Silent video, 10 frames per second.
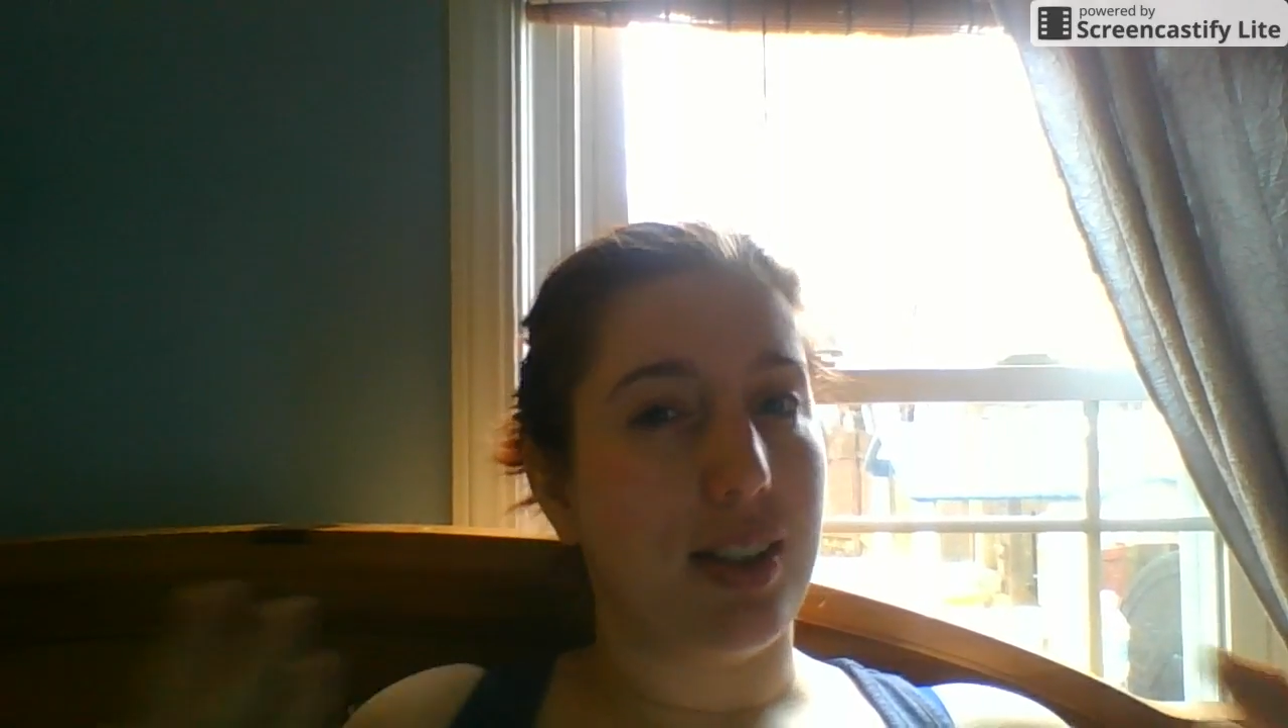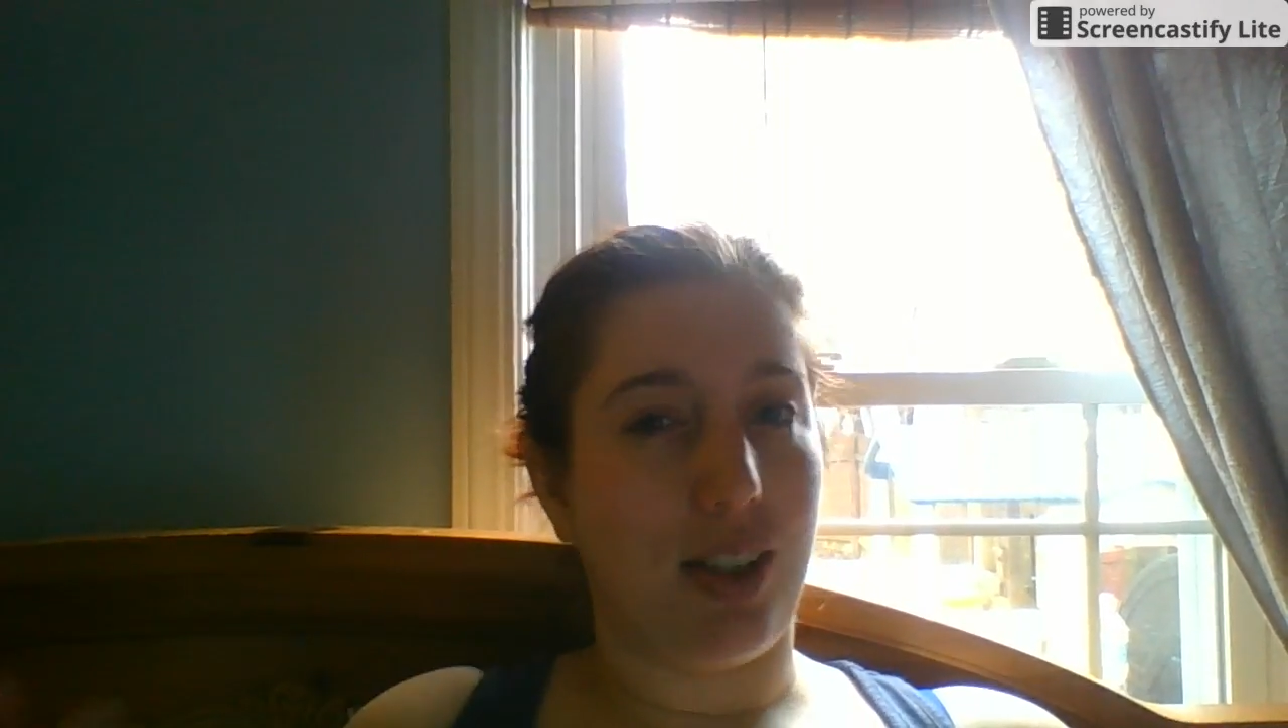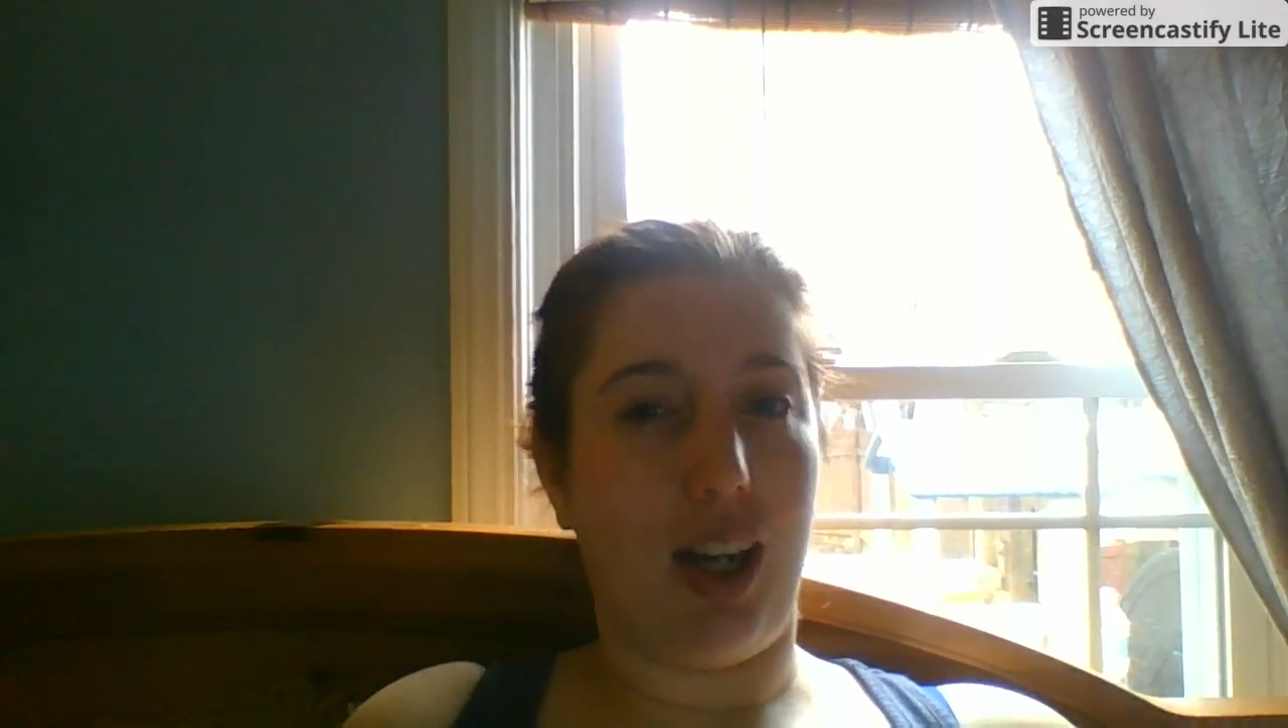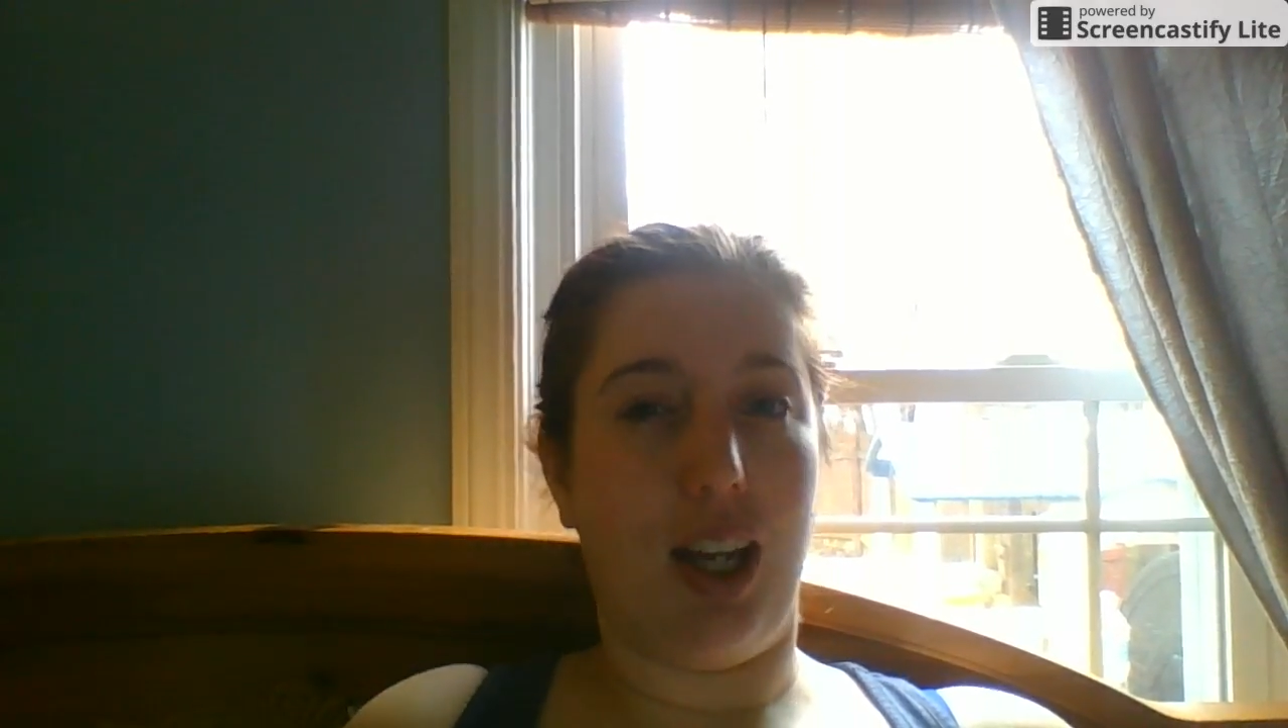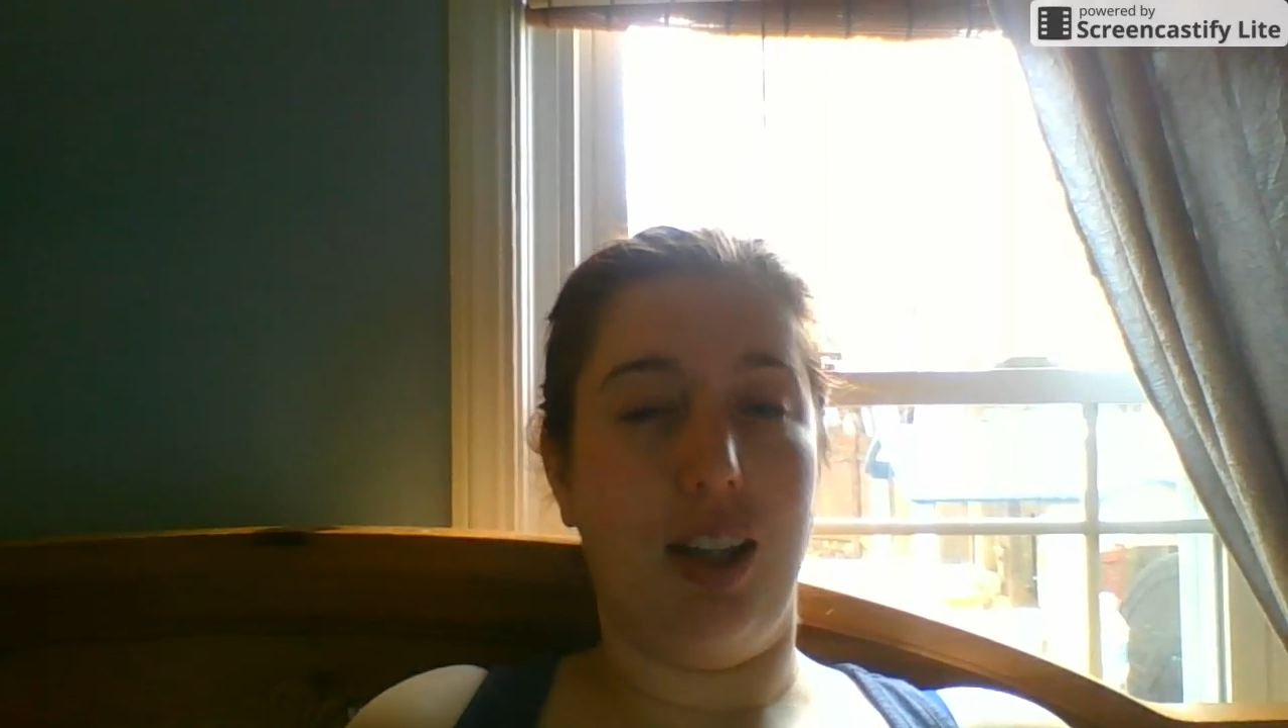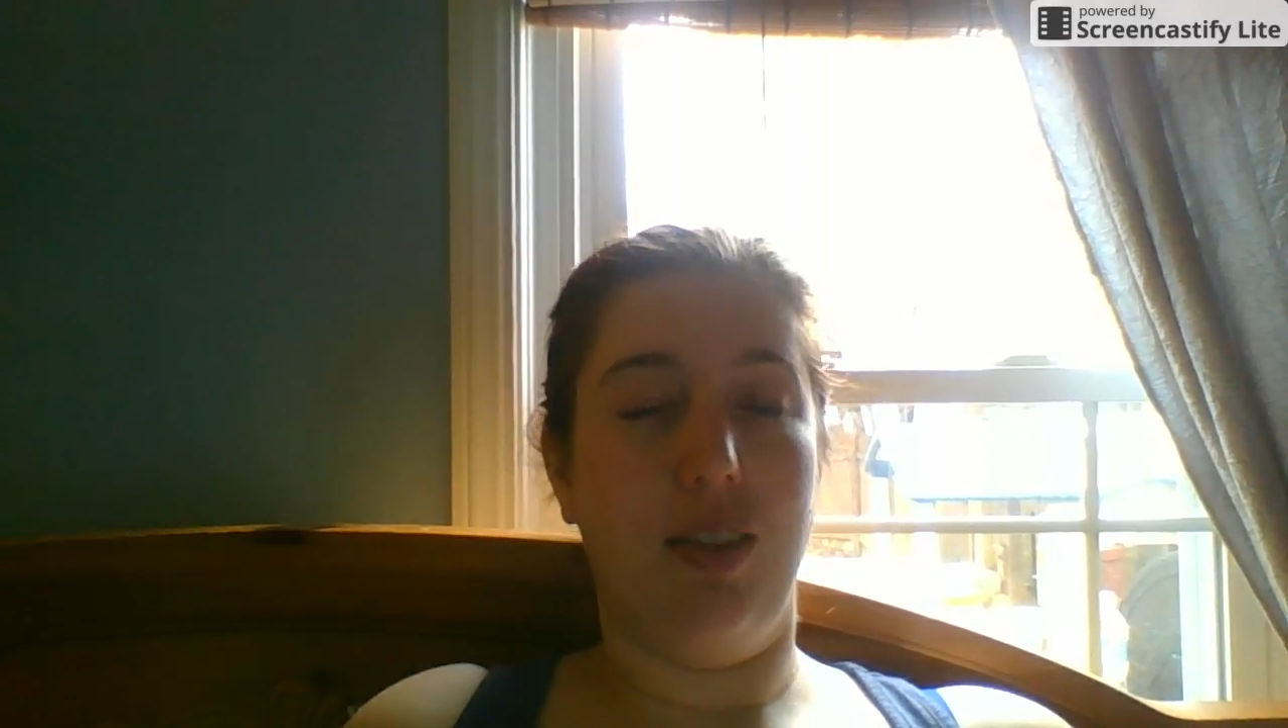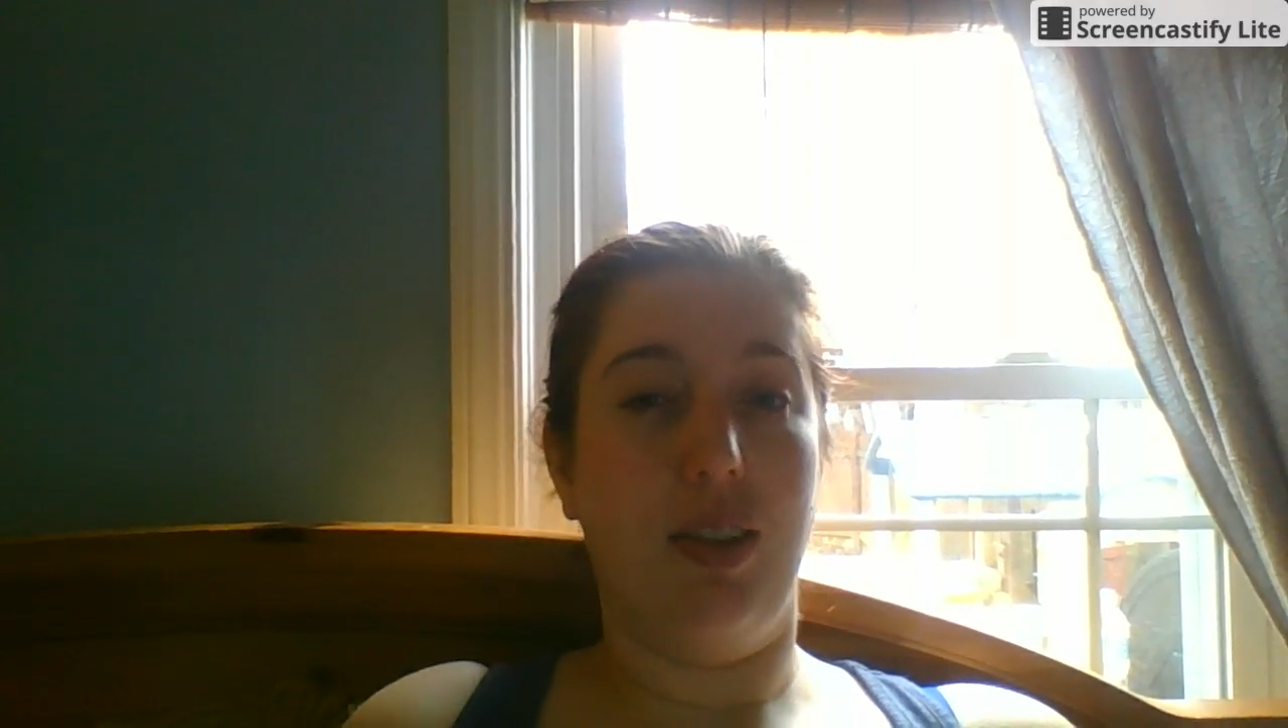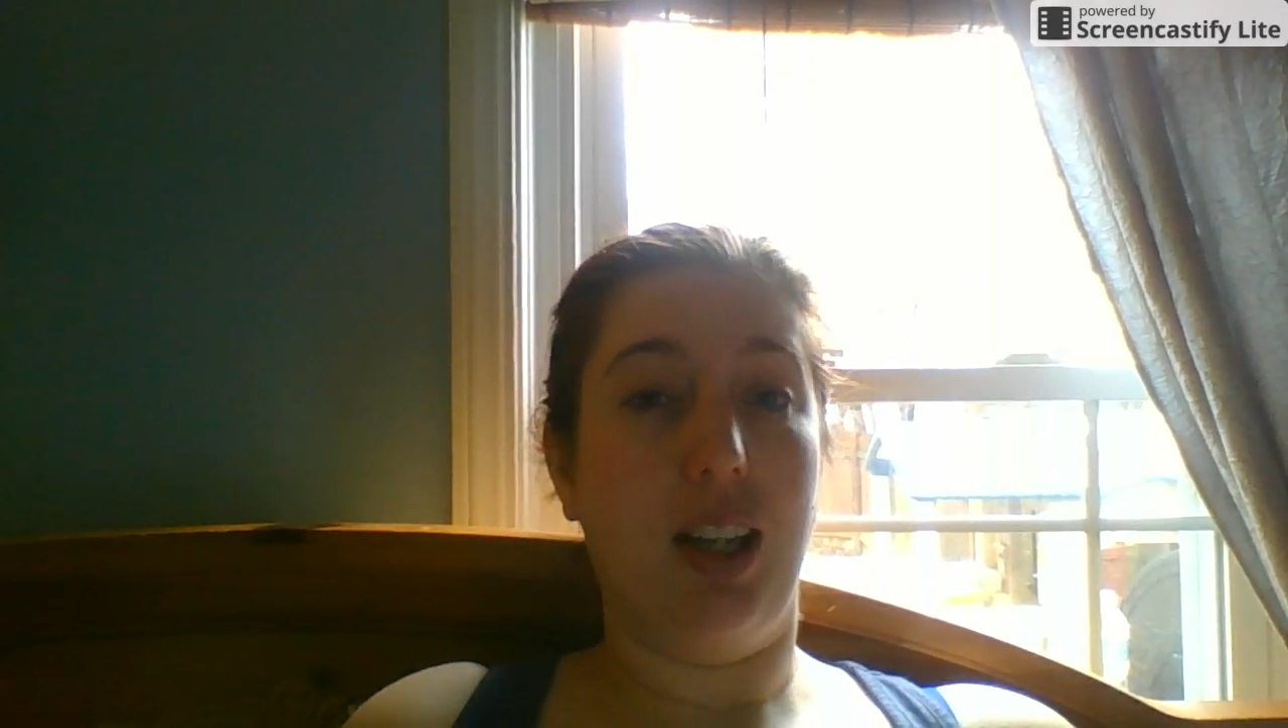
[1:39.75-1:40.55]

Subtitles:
stating it.